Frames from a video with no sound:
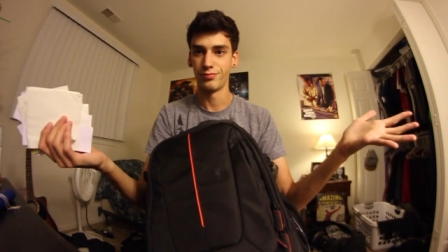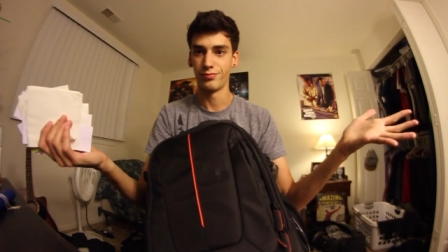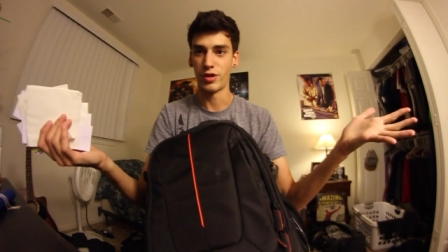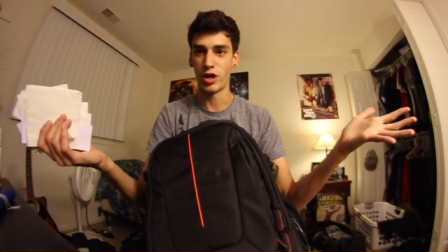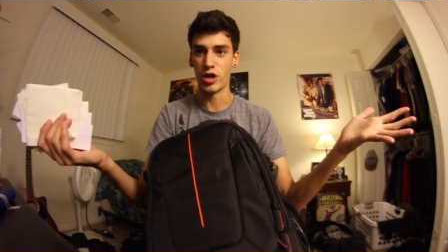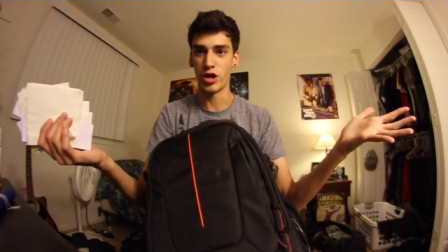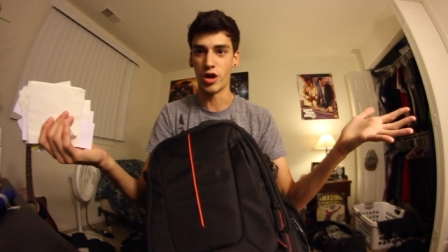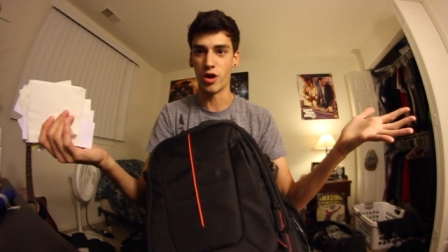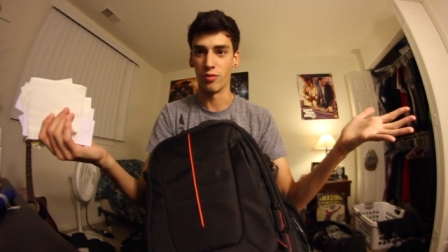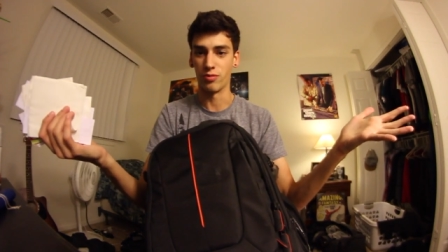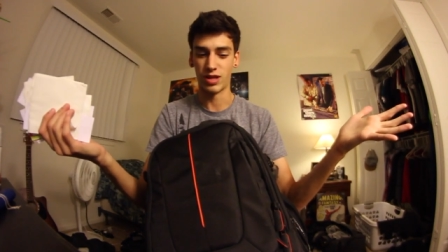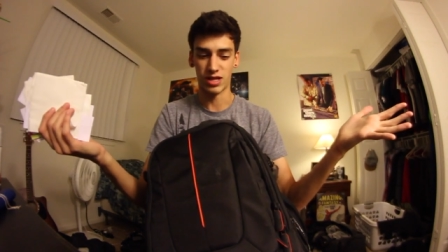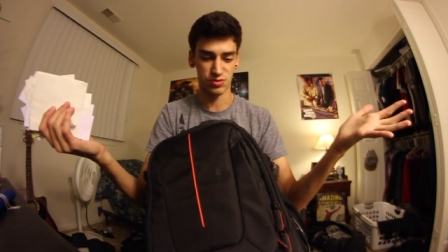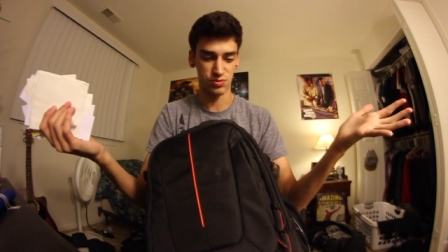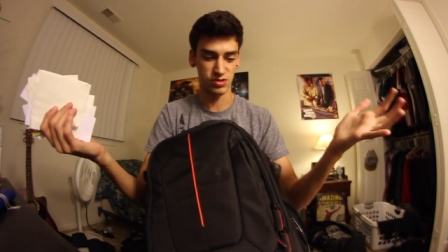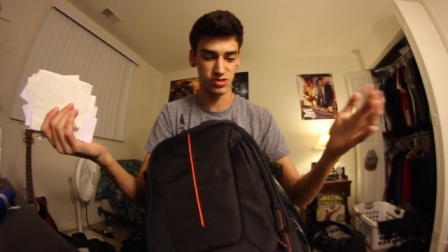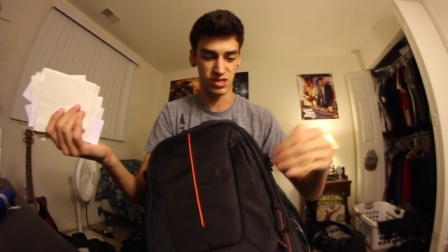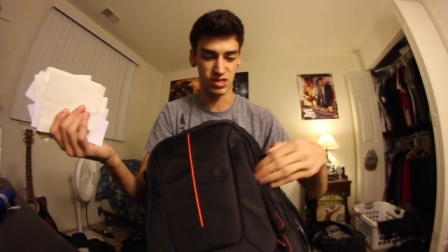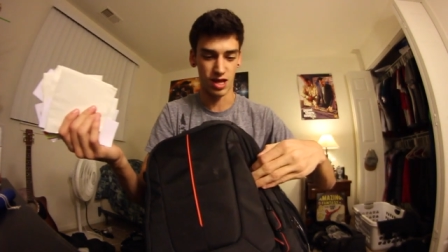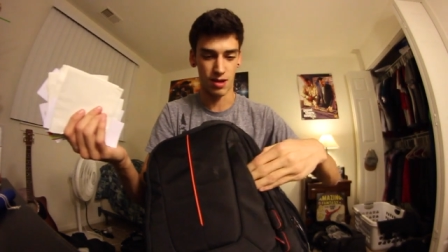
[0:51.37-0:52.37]
There you go, that's
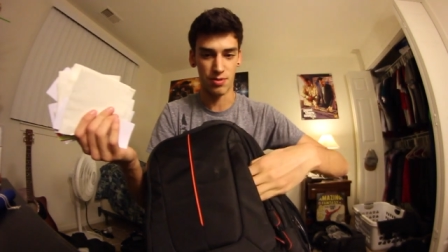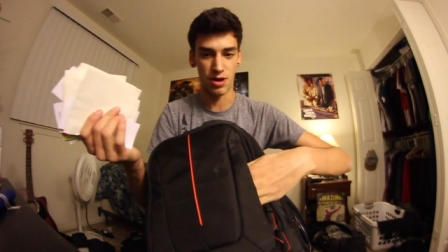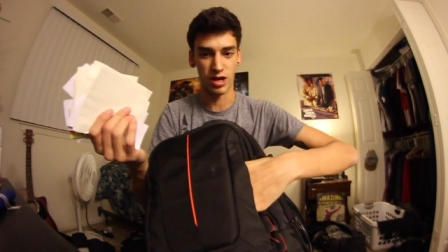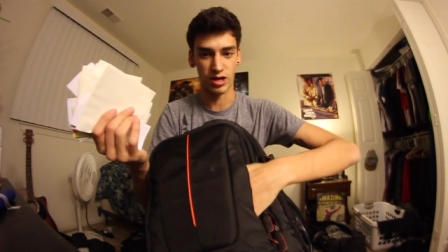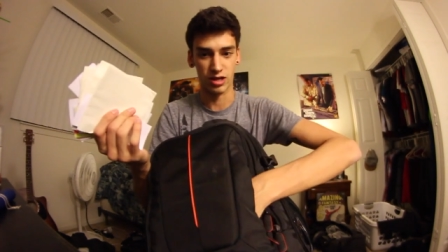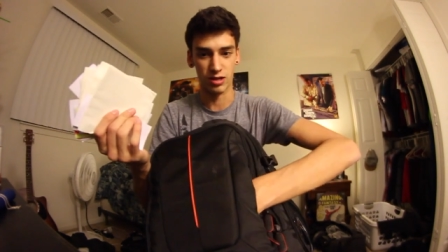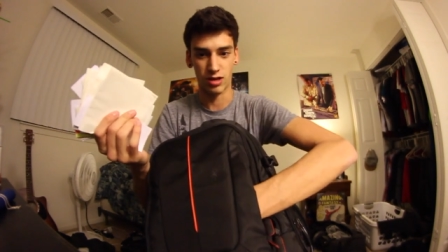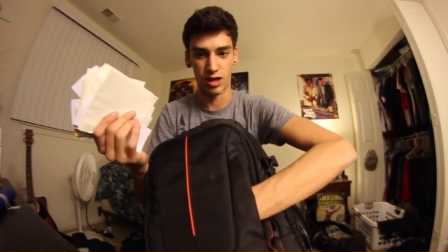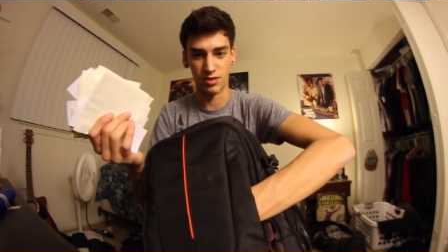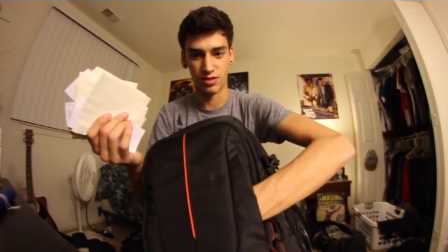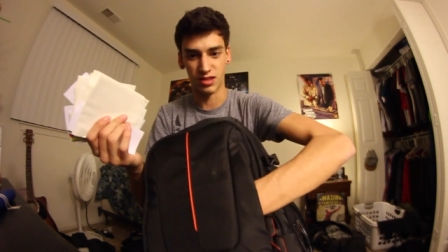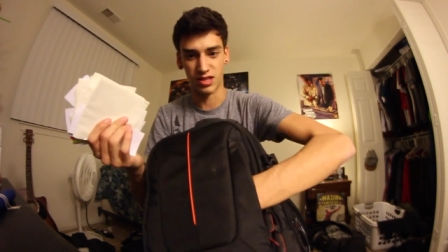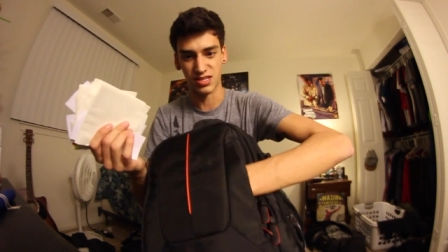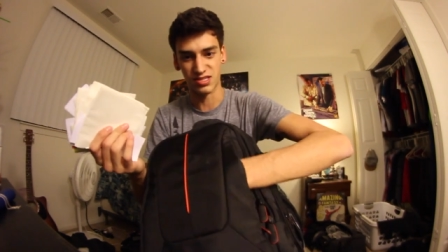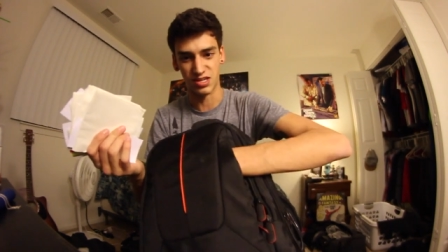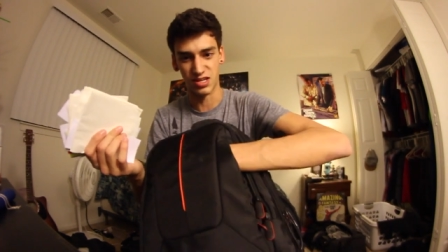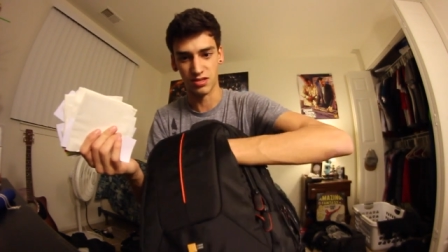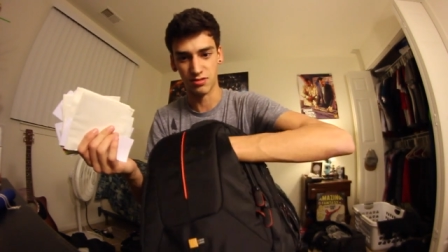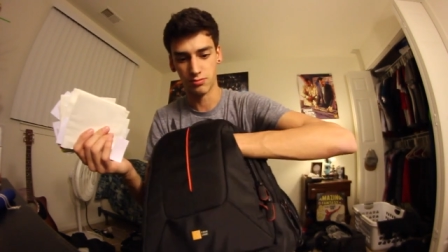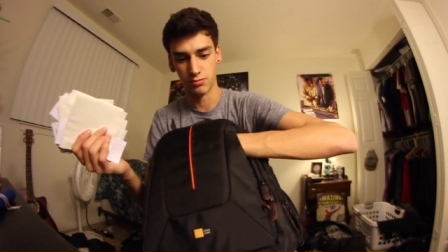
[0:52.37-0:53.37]
what's in that pocket. I think
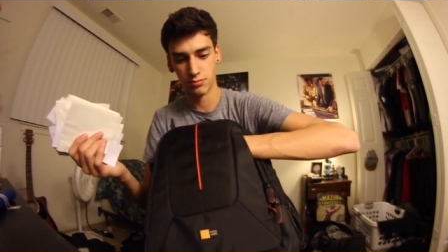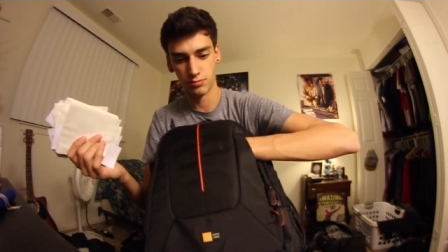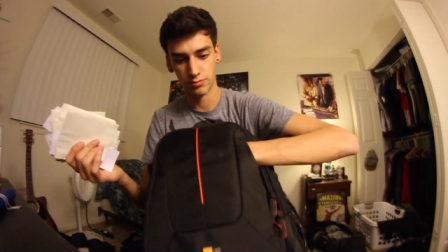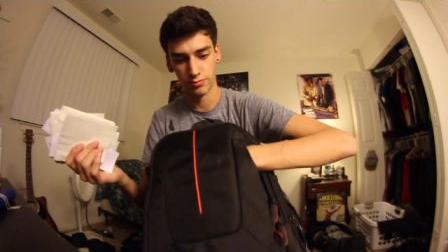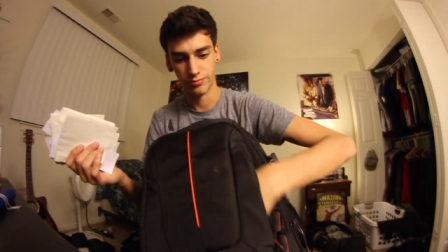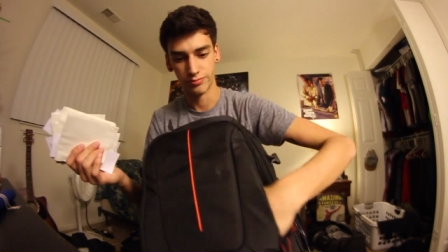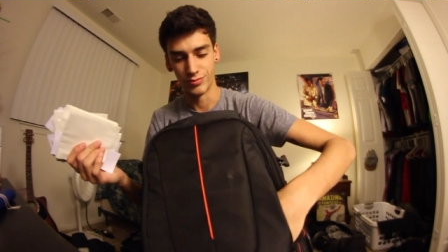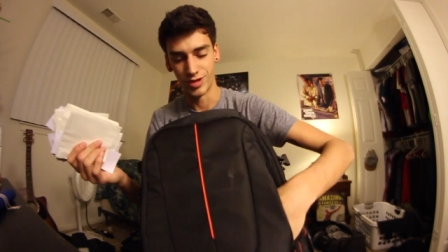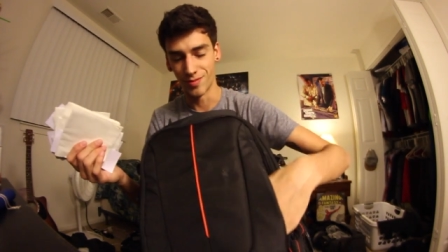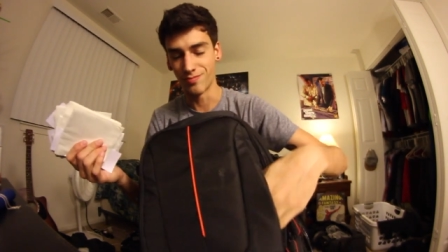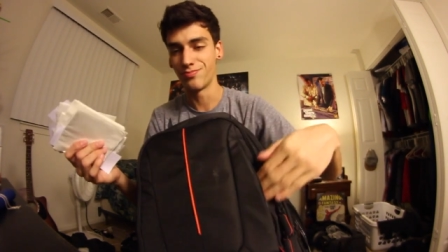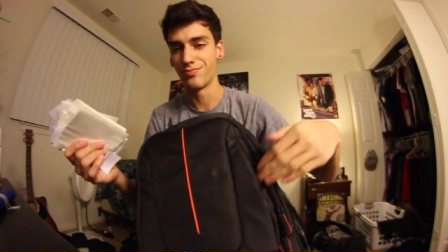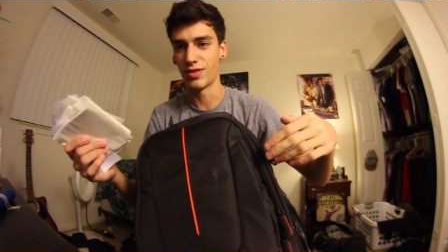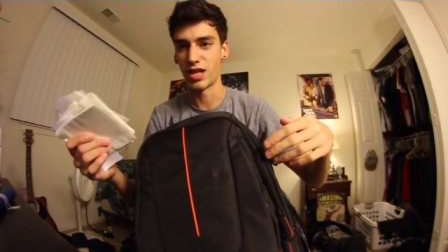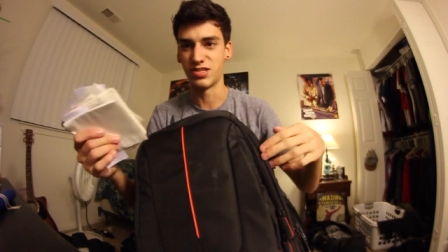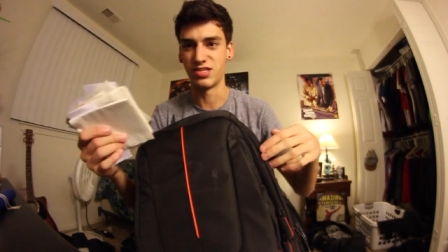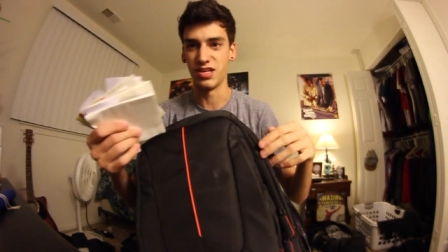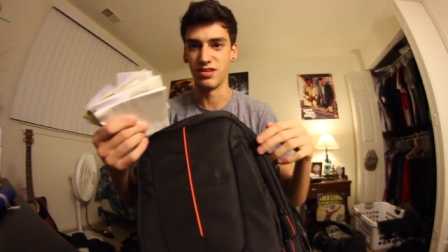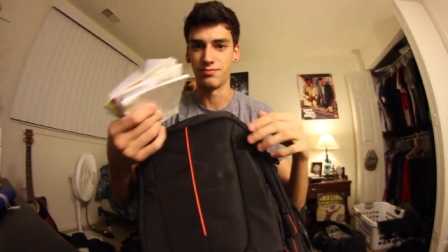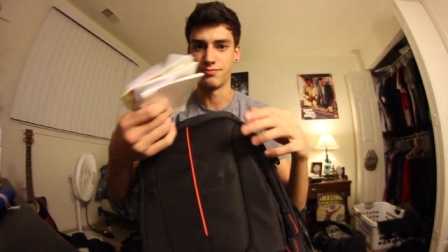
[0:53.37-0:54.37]
that's it. Yep,
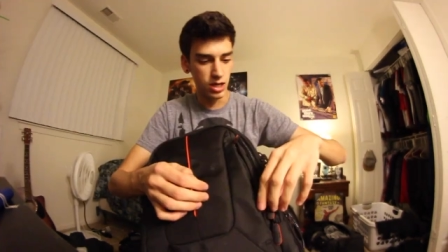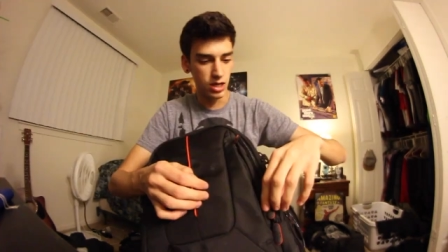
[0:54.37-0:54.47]
that's it.